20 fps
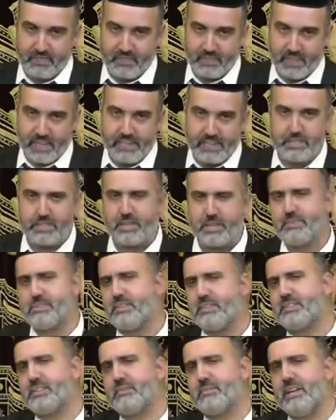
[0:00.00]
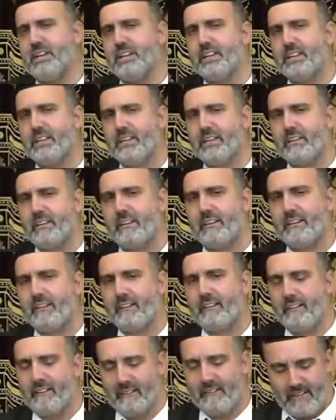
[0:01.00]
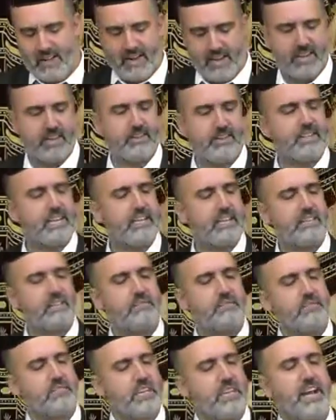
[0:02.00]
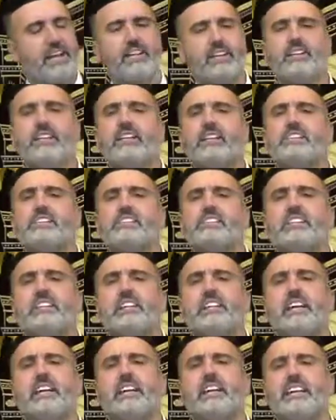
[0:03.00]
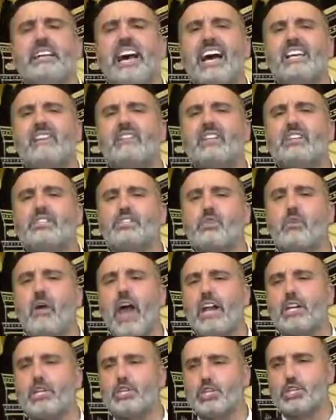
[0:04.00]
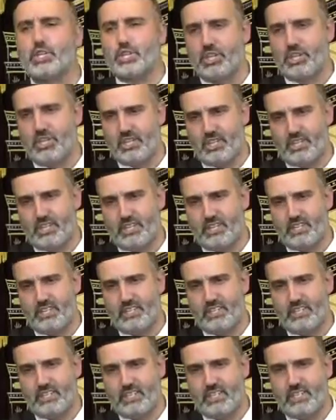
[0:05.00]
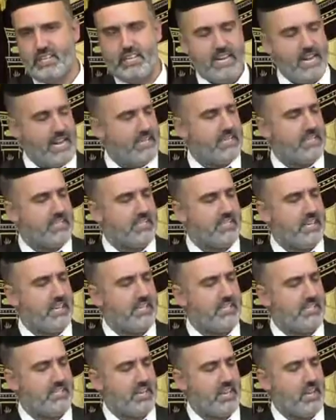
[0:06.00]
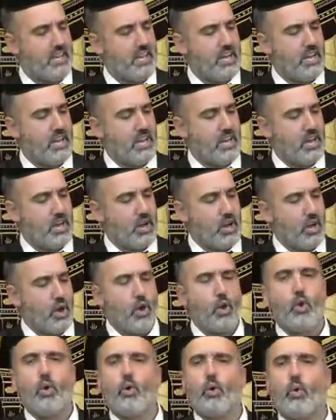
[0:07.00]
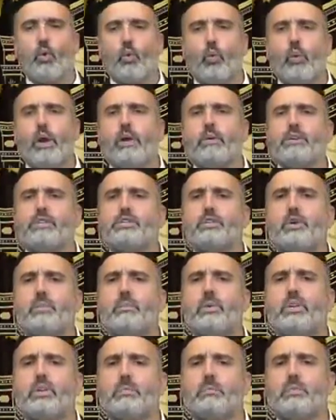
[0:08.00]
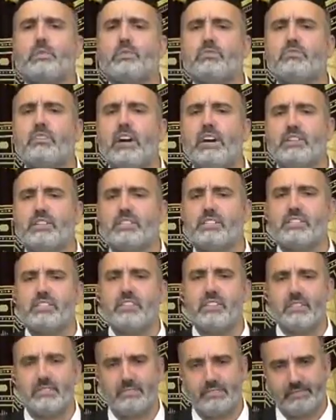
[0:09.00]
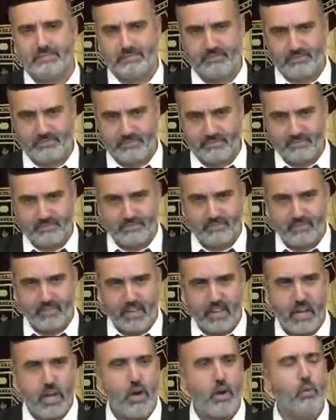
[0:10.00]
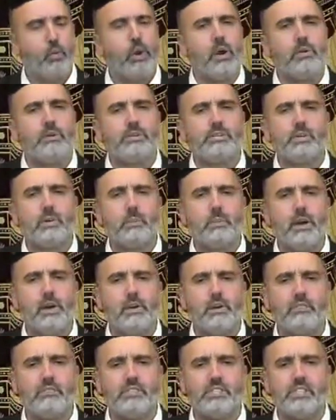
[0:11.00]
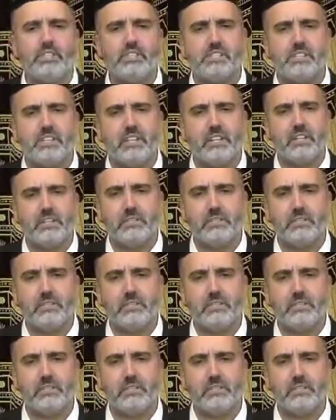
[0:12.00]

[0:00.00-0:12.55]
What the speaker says: And he shows it to me. And I look at the title of the CD, not even a scratch. And it says, where is your bulletproof vest? Where is your pair of tzitzit?